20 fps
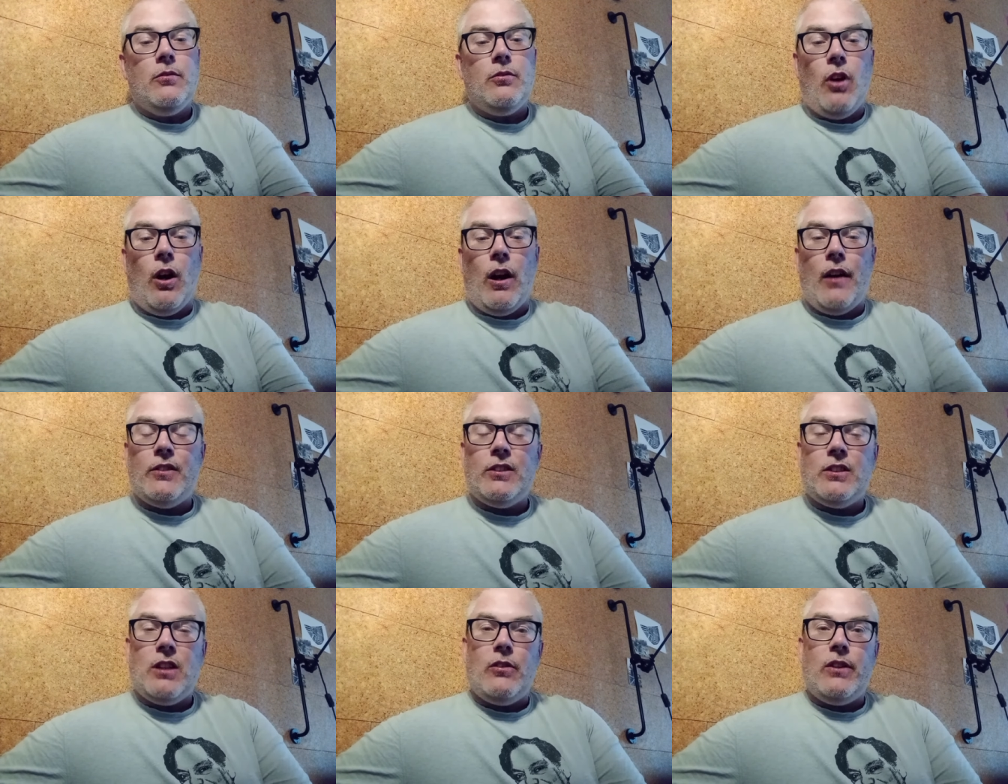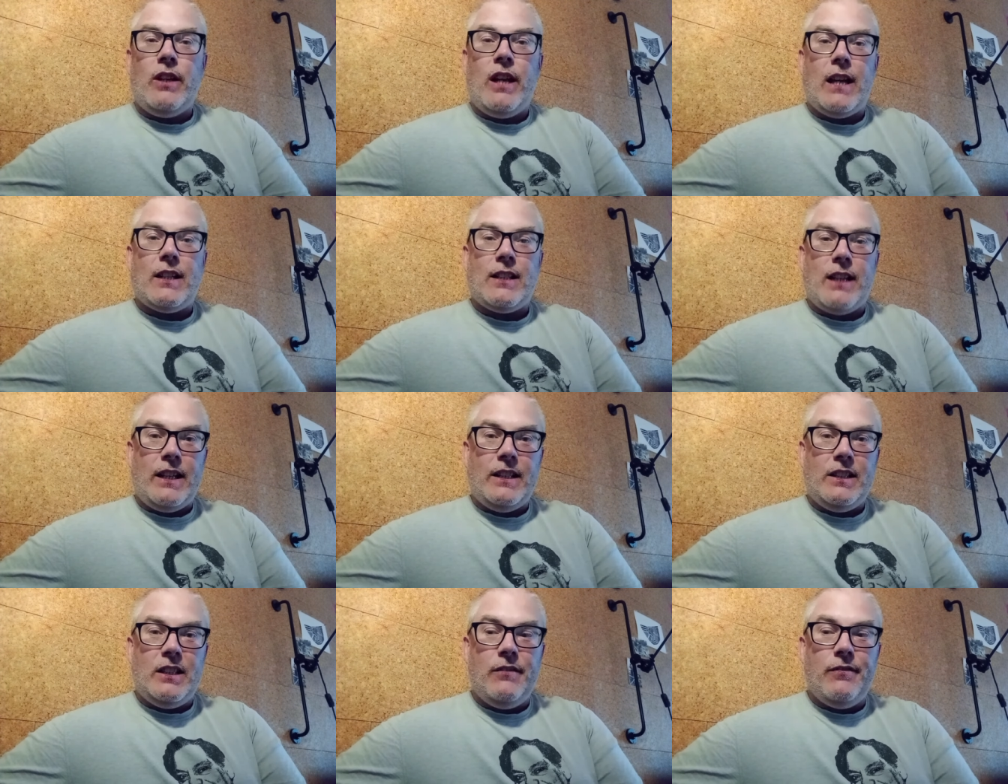Ivan Toney has
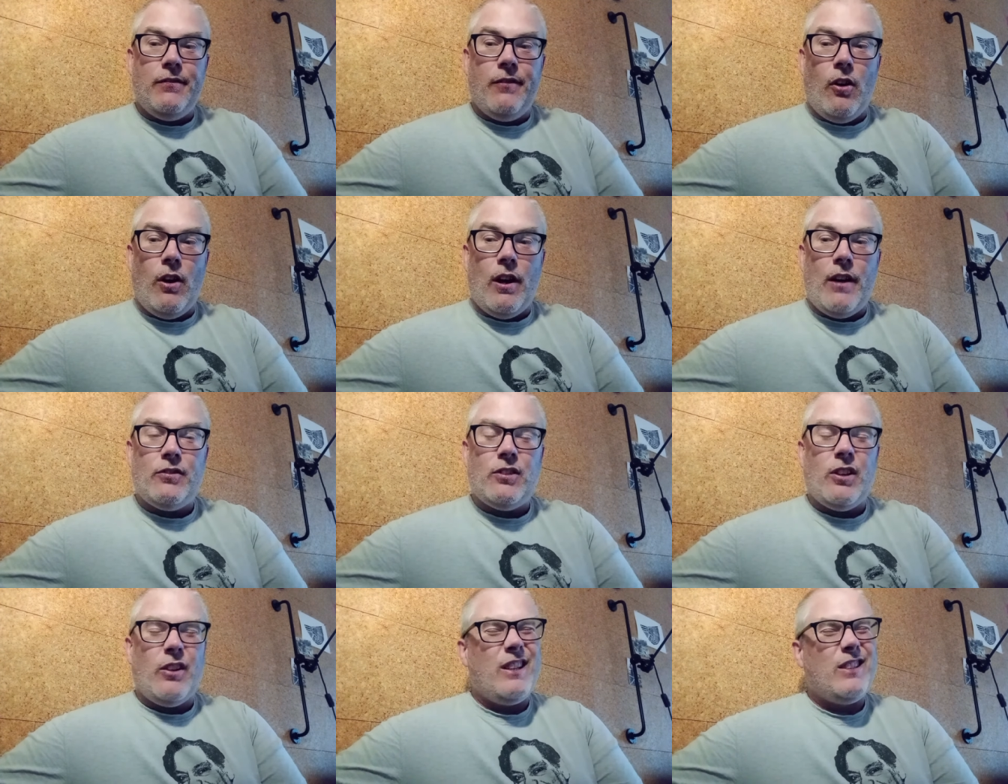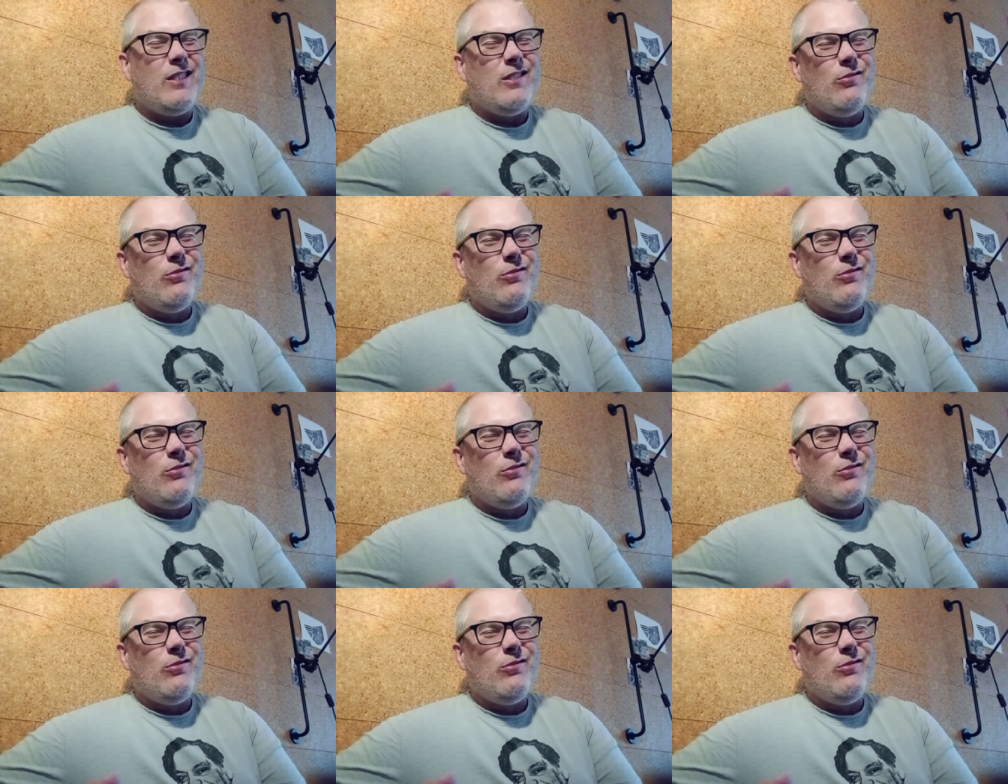85. So there's